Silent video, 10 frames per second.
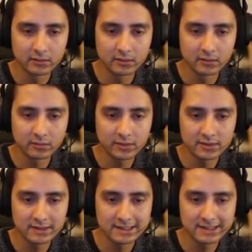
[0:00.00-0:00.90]

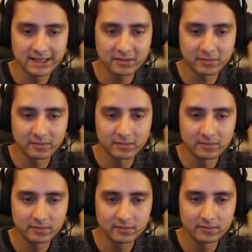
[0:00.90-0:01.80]
But same.
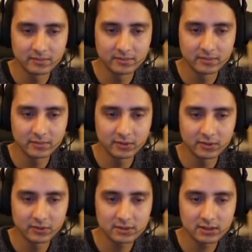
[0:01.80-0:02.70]
Do you
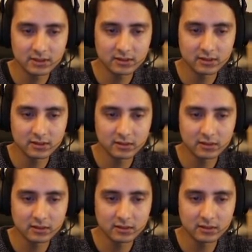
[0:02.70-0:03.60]
see that?
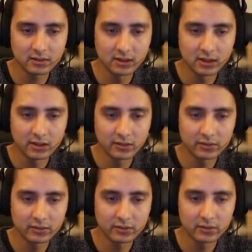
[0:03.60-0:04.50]
No,
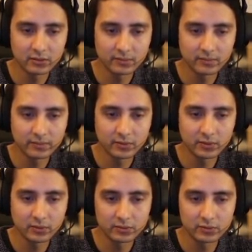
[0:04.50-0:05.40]
your
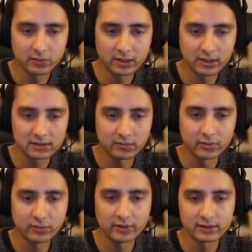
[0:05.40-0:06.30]
two legs are
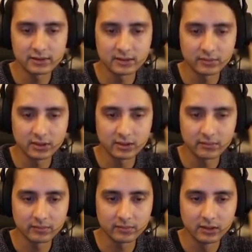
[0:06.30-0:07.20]
moving in same
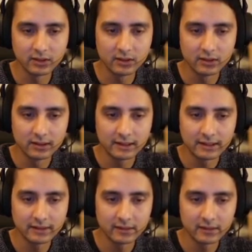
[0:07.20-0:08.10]
times,
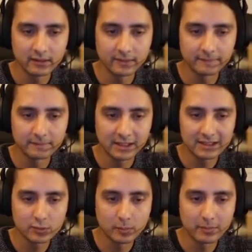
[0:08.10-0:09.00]
and it's
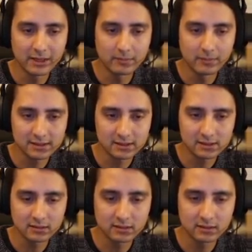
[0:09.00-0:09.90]
a big mass.
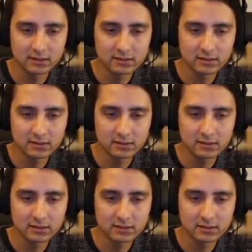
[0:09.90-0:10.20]
It's